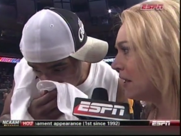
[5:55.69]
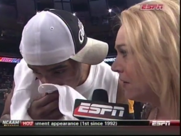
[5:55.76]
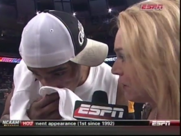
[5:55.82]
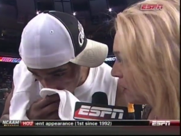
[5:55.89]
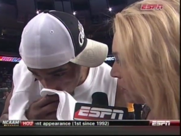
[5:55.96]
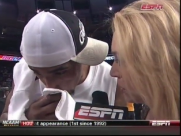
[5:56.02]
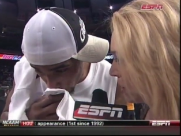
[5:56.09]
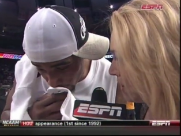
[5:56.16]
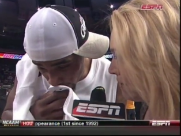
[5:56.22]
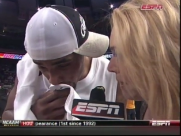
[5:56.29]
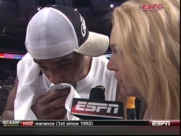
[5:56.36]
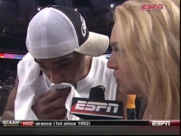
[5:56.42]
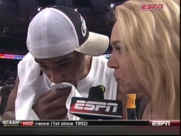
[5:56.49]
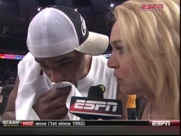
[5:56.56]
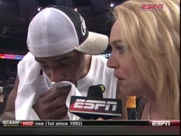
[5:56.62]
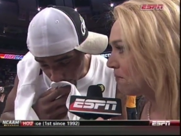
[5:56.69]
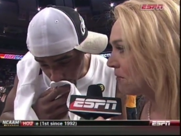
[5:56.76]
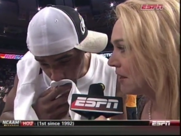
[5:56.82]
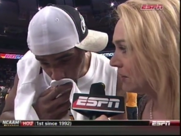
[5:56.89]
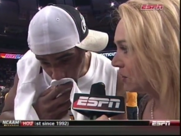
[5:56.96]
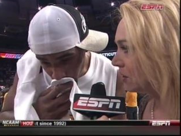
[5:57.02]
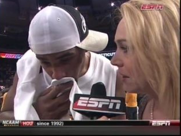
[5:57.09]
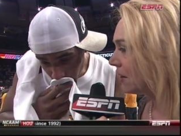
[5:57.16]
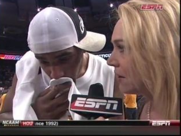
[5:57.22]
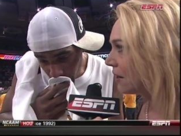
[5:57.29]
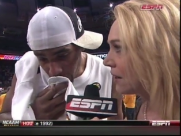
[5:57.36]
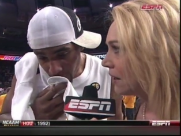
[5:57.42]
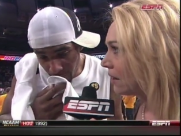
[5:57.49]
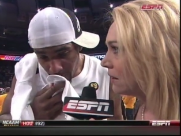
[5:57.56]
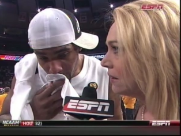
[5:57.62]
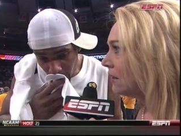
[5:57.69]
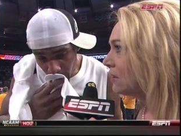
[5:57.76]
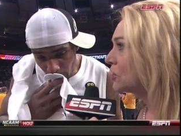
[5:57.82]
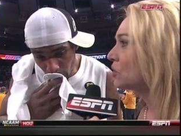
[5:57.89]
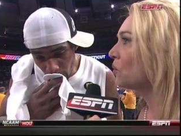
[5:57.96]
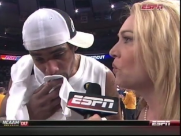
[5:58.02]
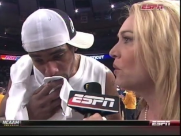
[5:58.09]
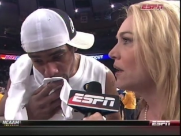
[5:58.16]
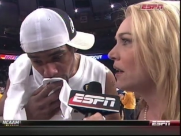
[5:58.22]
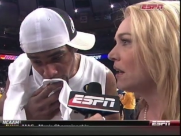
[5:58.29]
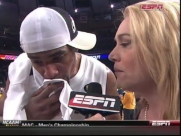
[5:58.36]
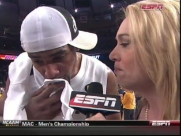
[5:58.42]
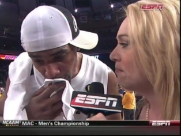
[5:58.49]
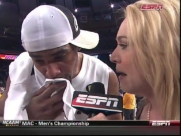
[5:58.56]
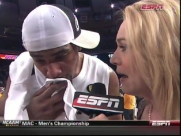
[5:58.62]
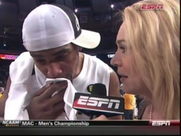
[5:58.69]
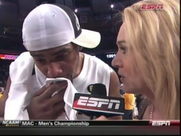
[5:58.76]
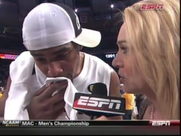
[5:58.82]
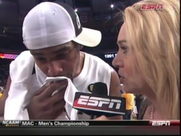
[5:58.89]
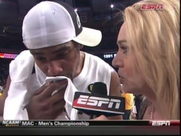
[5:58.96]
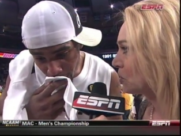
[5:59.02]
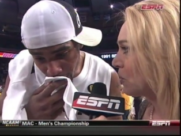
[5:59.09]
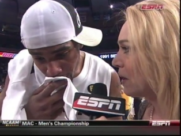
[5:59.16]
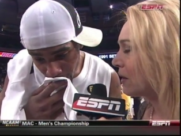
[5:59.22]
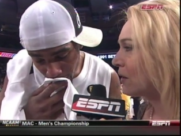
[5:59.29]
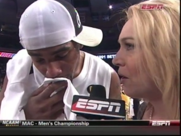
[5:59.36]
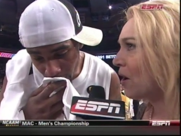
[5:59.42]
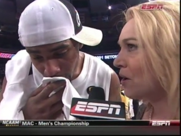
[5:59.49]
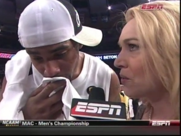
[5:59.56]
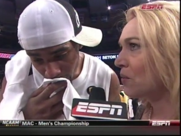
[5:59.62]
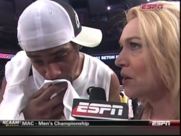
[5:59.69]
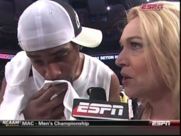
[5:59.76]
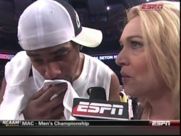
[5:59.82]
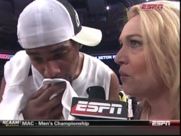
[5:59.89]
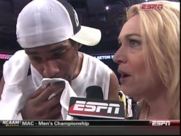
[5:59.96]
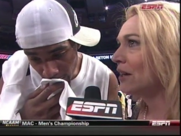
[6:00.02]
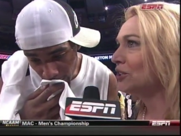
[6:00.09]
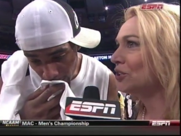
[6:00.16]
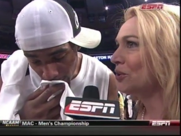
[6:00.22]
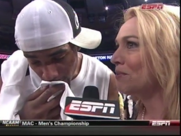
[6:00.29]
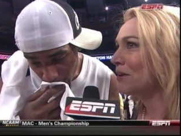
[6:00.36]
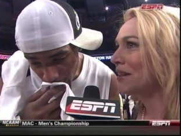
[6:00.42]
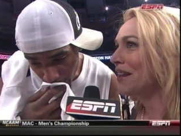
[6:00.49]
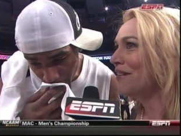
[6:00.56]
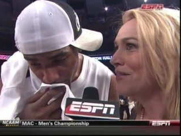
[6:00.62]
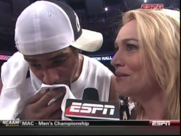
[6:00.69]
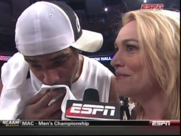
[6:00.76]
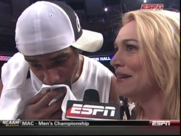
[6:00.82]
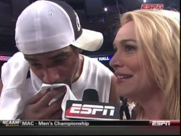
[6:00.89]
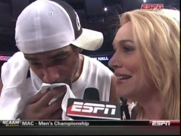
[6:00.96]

many of your teammates from this area, to win it in Madison Square Garden where you watch your beloved